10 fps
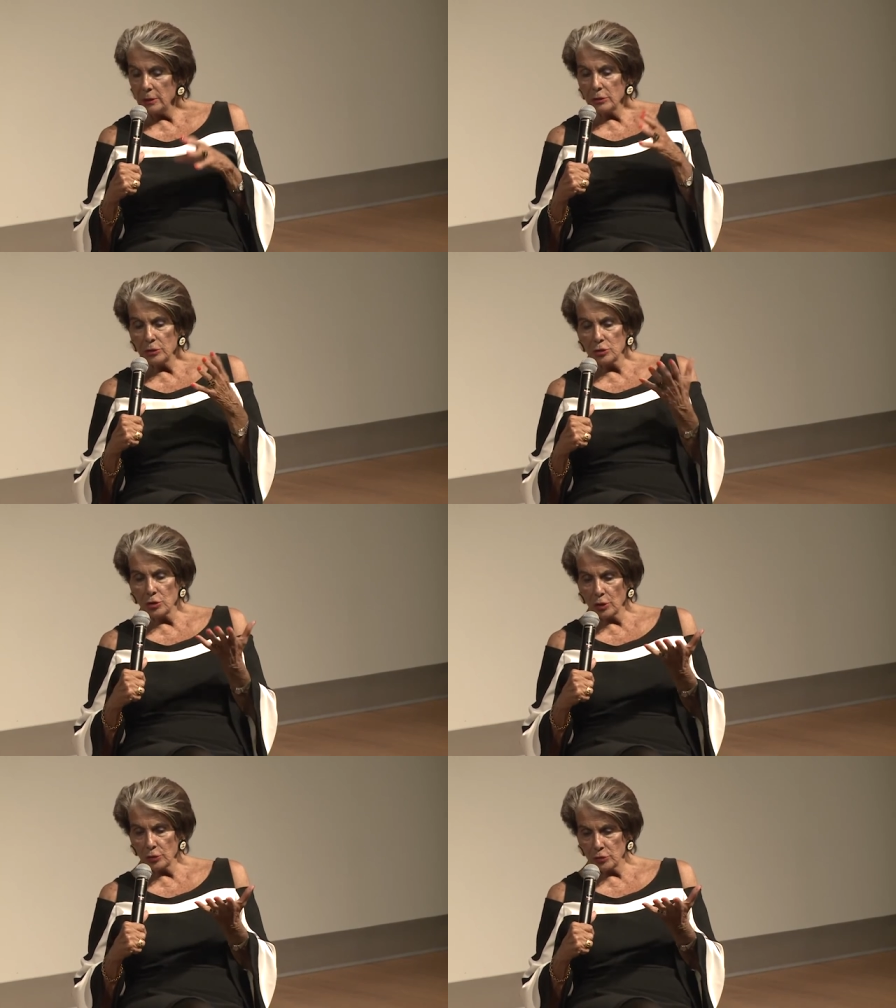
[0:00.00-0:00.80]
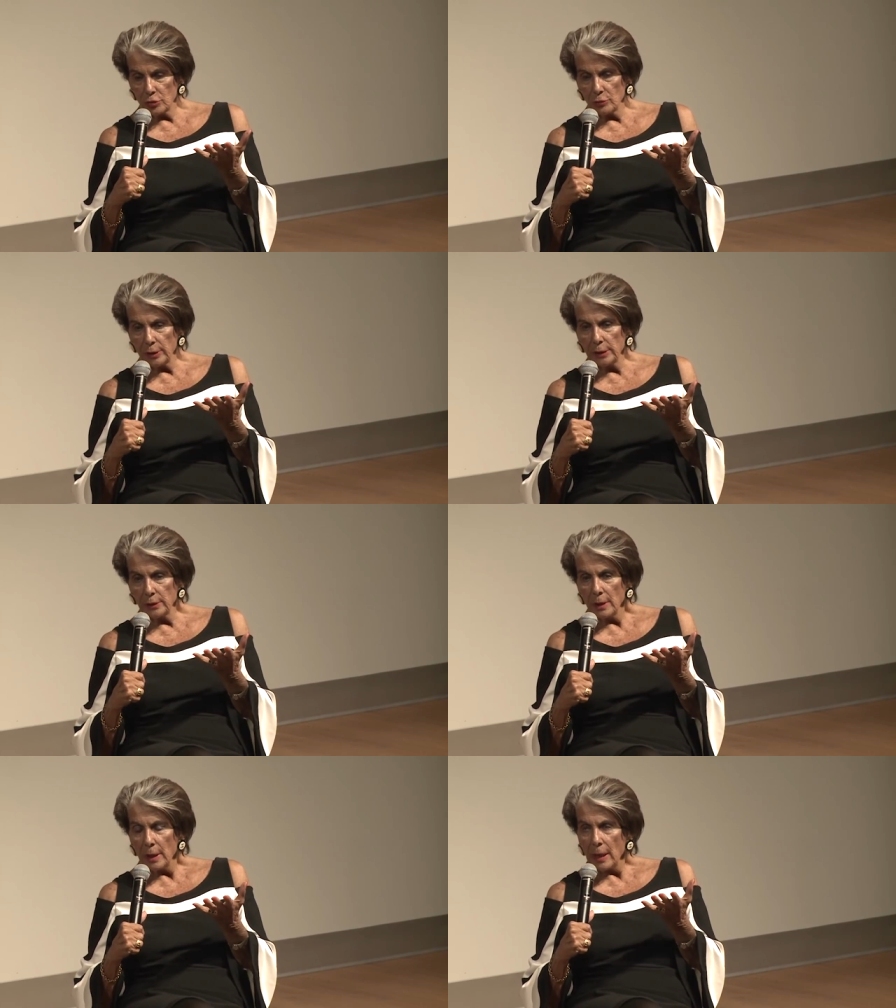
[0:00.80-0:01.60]
To start shooting
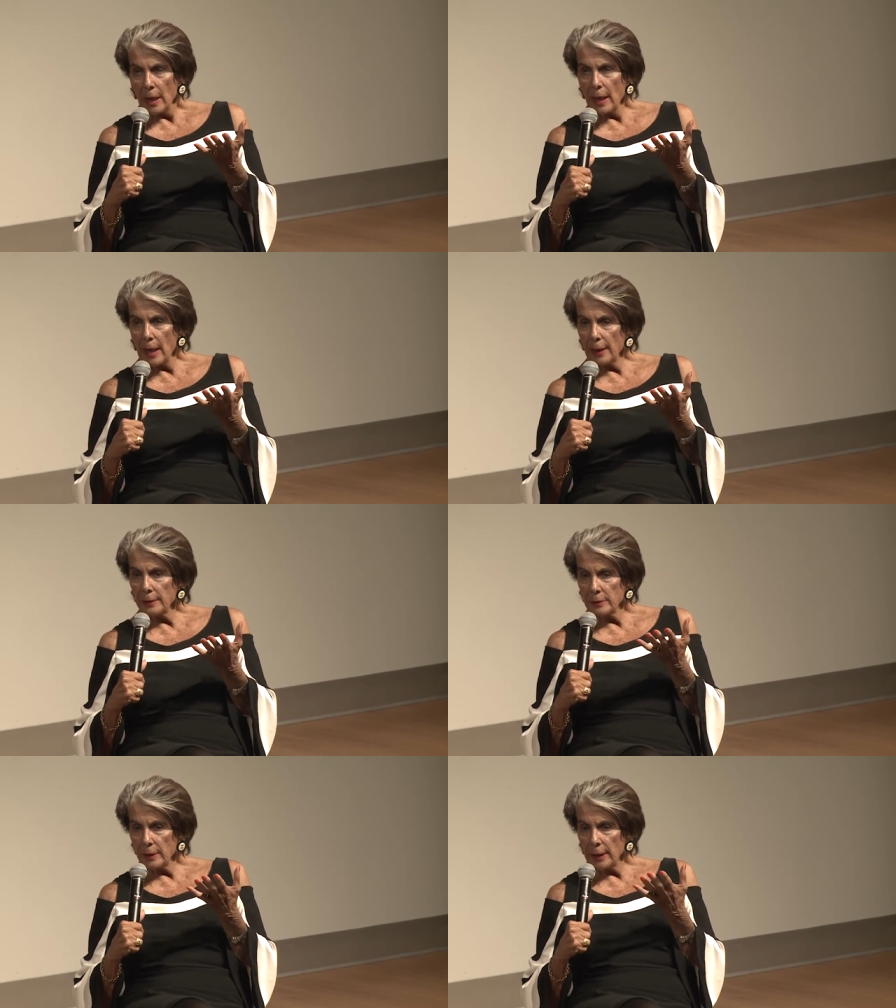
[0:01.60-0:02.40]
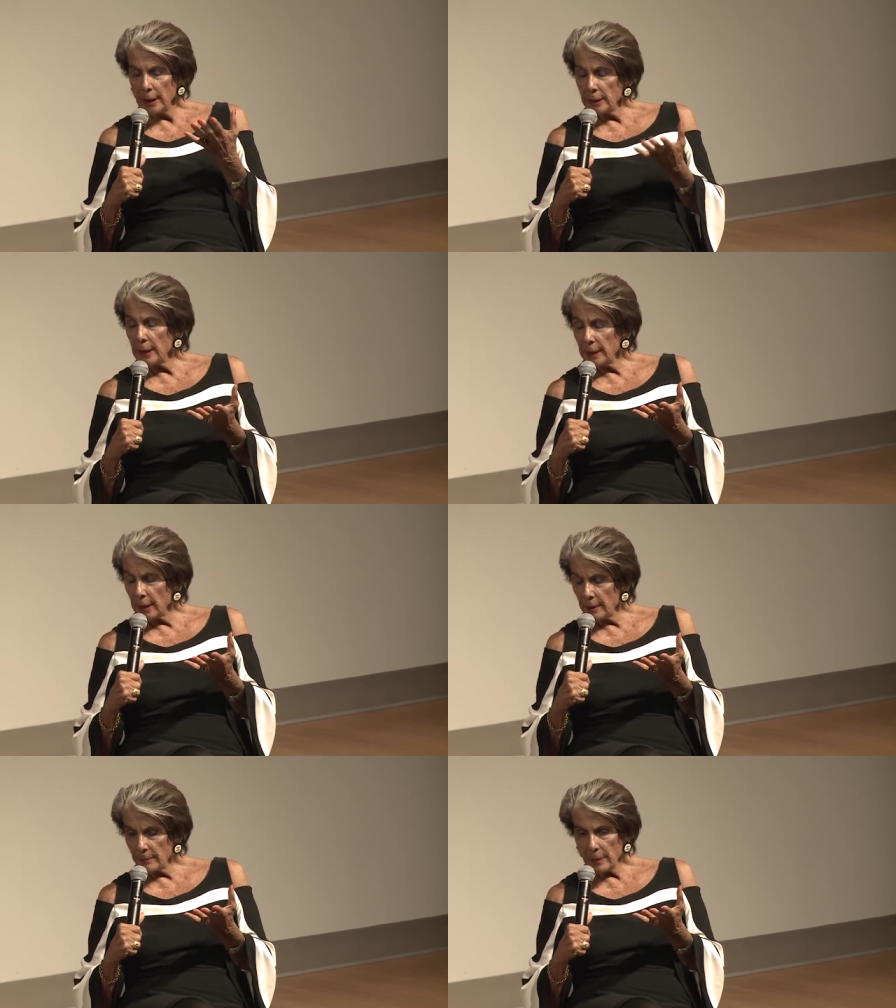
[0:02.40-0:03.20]
at 8
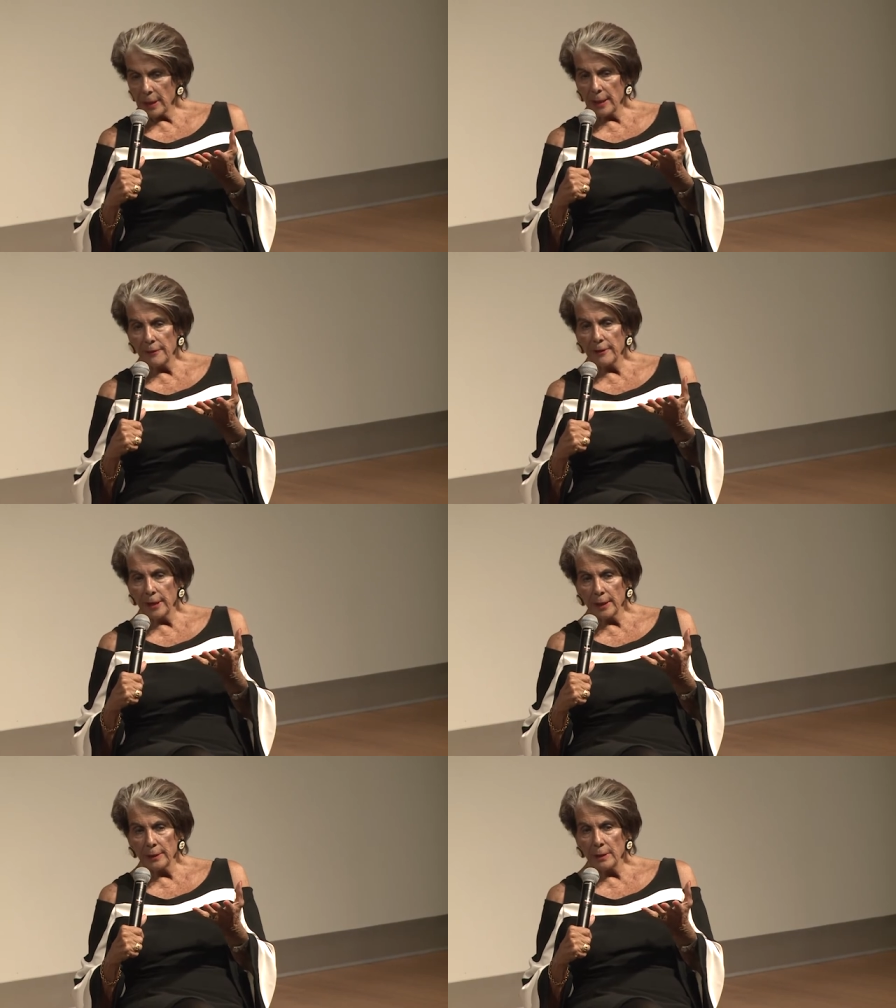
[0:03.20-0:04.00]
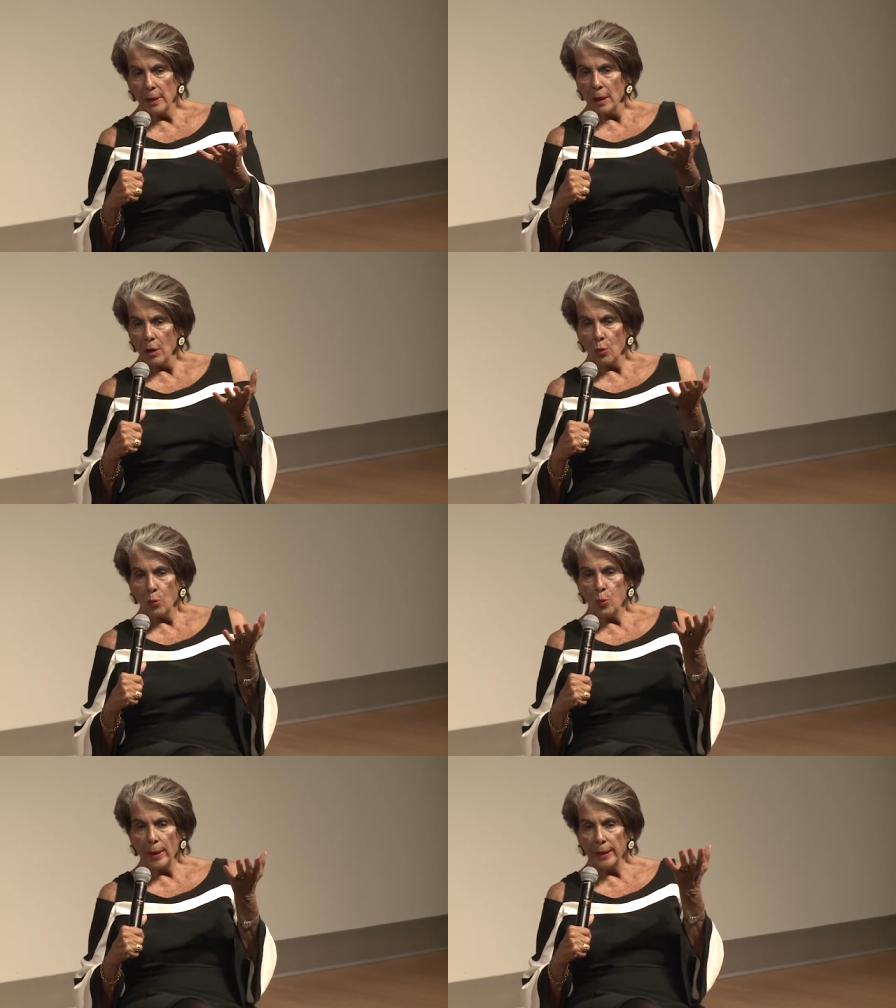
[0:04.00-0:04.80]
a.m. And then
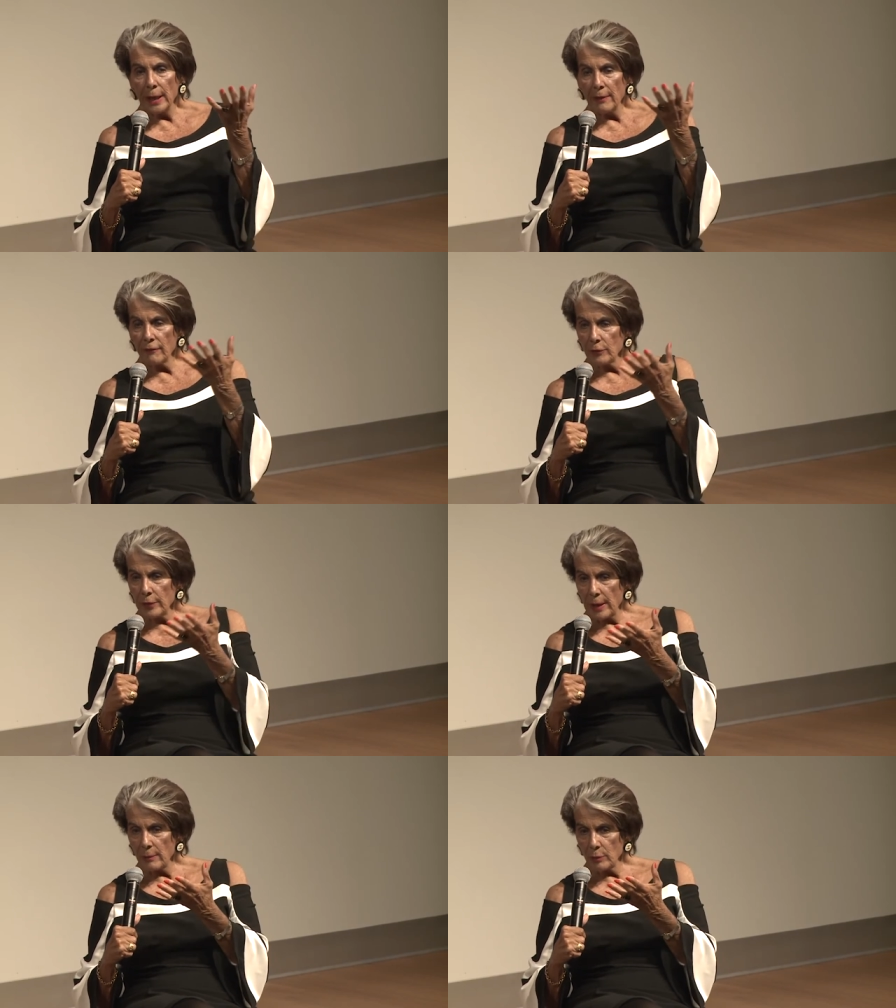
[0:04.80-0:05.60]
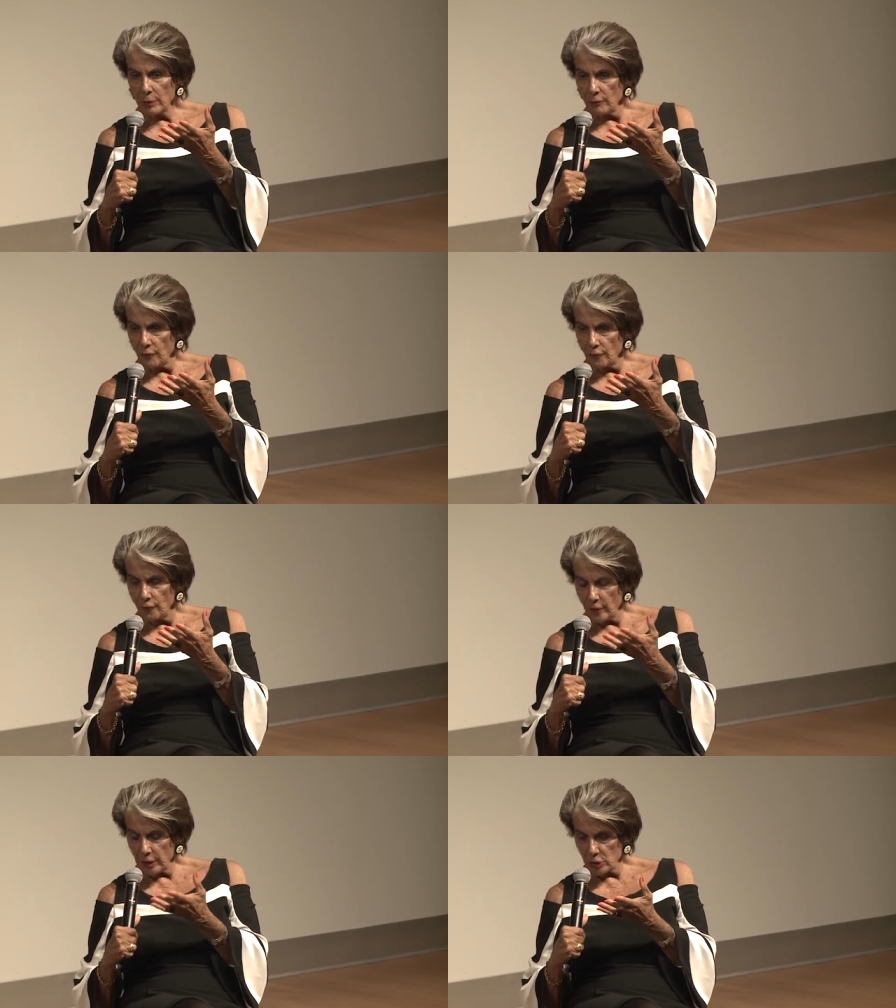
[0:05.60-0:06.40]
whenever they would
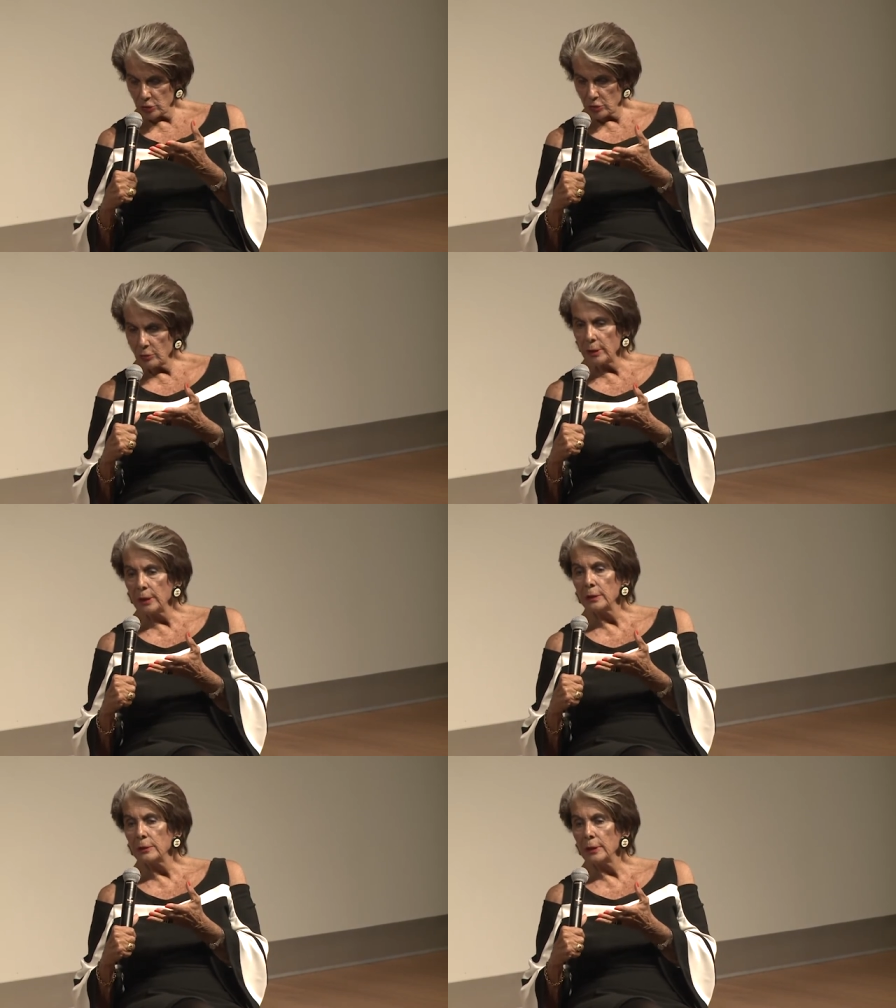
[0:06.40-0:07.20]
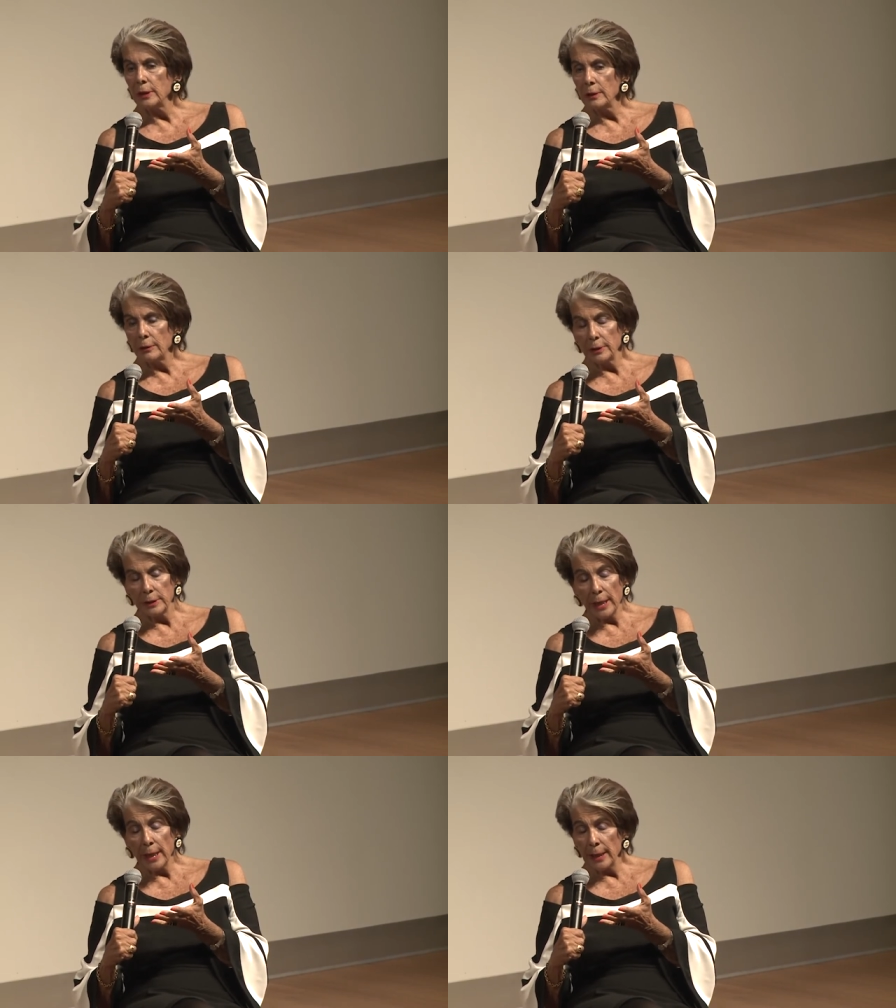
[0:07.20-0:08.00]
finish shooting at the end of the
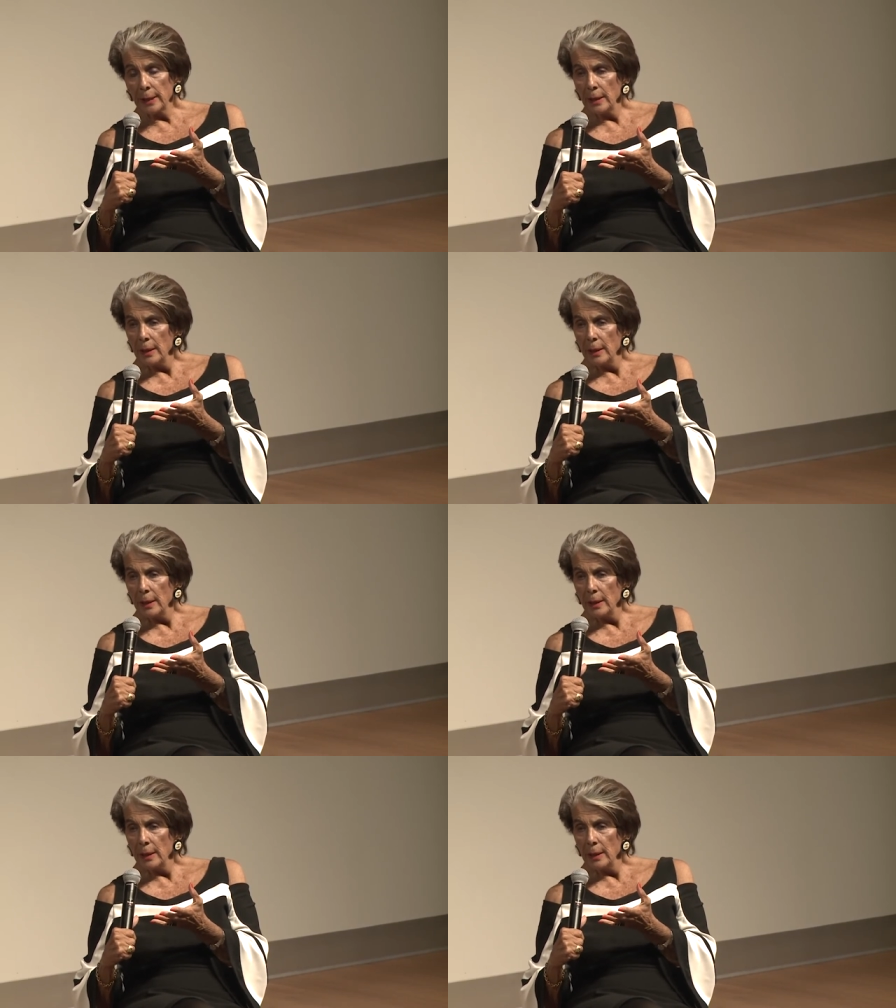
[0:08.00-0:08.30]
day,